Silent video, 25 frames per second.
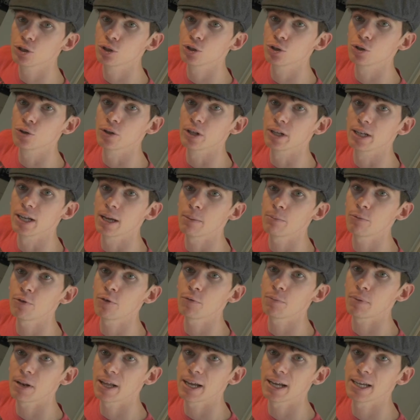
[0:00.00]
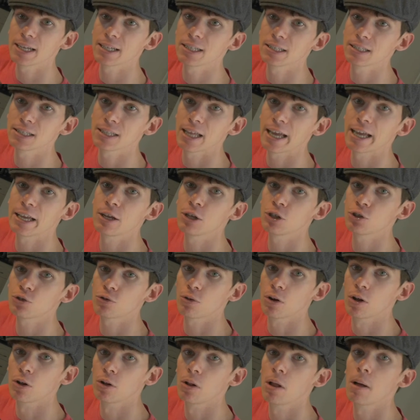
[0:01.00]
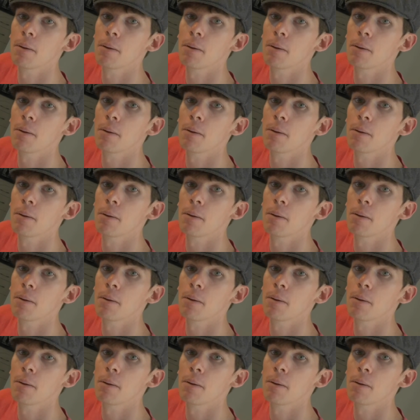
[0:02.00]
to the number of players they control